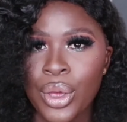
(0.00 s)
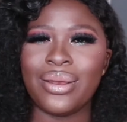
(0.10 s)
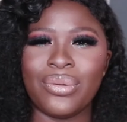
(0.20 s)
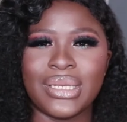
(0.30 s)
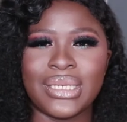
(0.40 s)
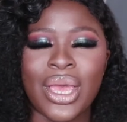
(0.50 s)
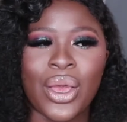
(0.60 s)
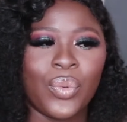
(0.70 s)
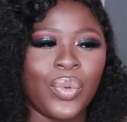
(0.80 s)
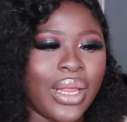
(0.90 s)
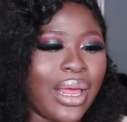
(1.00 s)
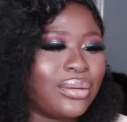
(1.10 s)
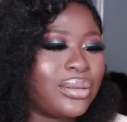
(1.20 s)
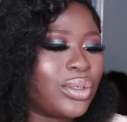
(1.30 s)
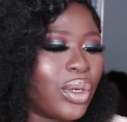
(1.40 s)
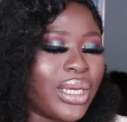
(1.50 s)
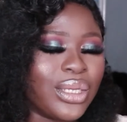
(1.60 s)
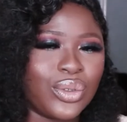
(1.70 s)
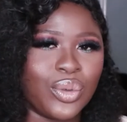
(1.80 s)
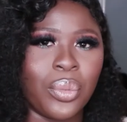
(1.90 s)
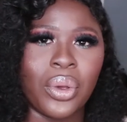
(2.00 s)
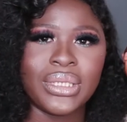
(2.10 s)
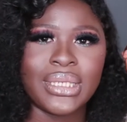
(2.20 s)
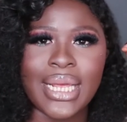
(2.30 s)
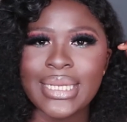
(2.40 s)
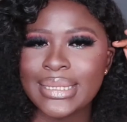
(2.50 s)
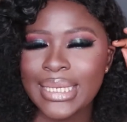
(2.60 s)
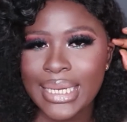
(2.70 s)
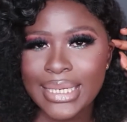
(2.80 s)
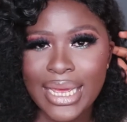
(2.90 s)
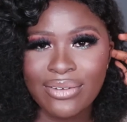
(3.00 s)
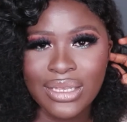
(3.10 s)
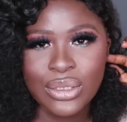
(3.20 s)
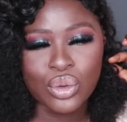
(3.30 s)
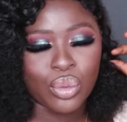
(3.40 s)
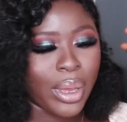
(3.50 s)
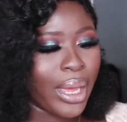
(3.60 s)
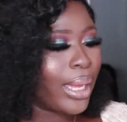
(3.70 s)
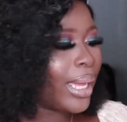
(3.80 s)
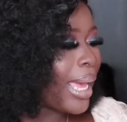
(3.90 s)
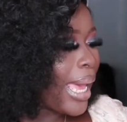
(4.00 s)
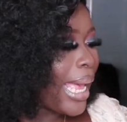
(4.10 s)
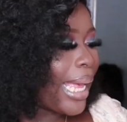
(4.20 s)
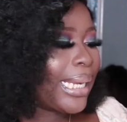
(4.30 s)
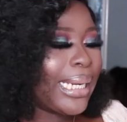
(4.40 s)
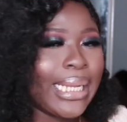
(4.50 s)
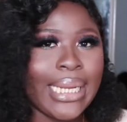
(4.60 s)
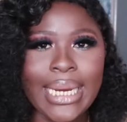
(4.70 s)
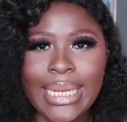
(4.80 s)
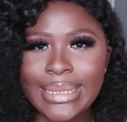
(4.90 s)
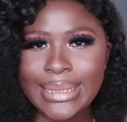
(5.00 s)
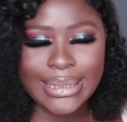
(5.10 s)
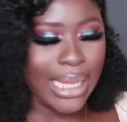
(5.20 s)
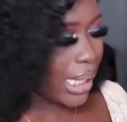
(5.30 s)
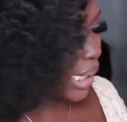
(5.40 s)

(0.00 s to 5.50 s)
Anyways, without talking too much, let's take a dive into my analytics.